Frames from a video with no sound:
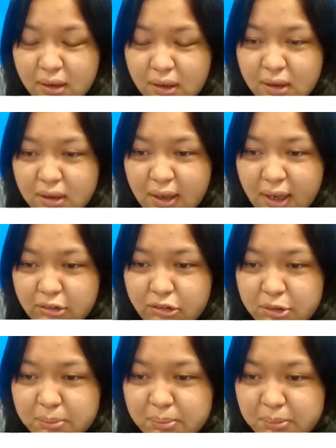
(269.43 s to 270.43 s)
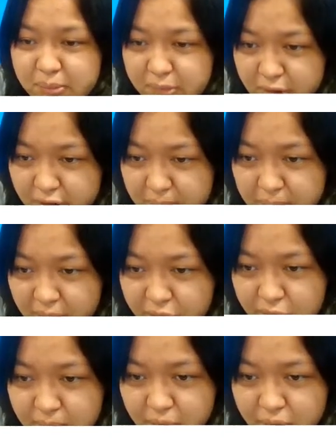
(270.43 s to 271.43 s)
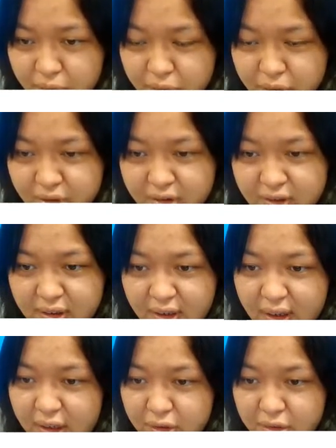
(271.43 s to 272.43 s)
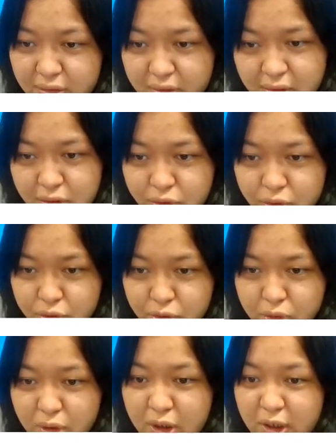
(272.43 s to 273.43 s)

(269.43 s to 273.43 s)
error suppression modules are used to